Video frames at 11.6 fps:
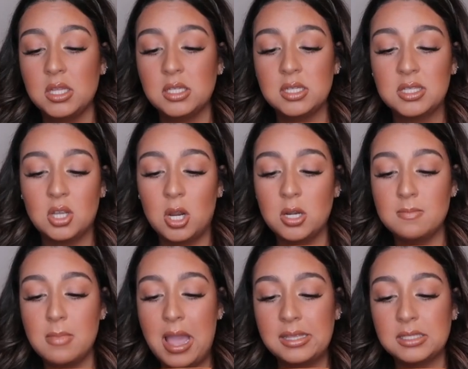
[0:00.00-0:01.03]
Discard
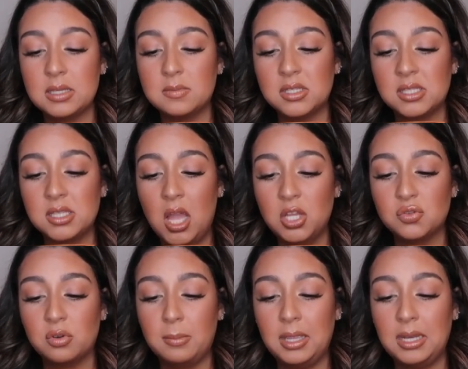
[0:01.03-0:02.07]
mask and massage
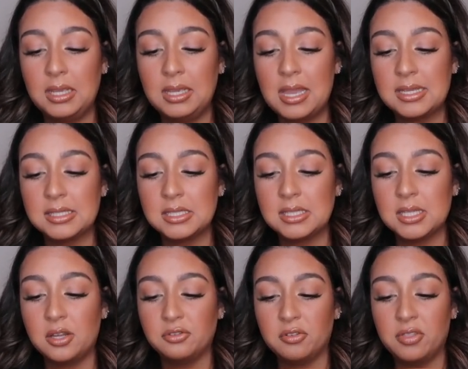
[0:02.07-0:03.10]
remaining essence
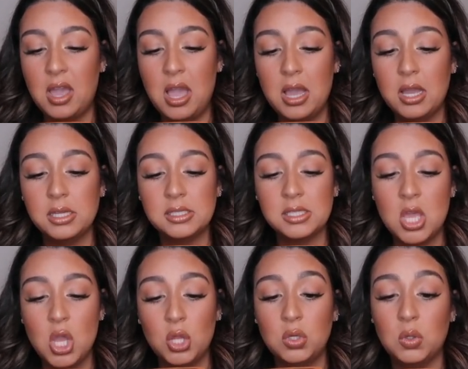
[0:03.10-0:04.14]
under the eyes.
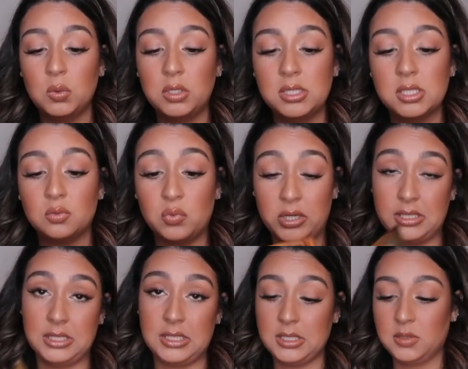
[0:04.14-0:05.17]
No need to
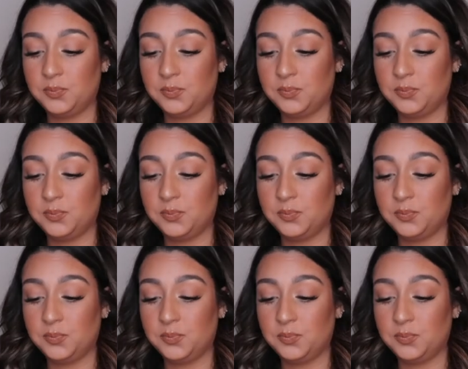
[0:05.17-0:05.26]
rinse.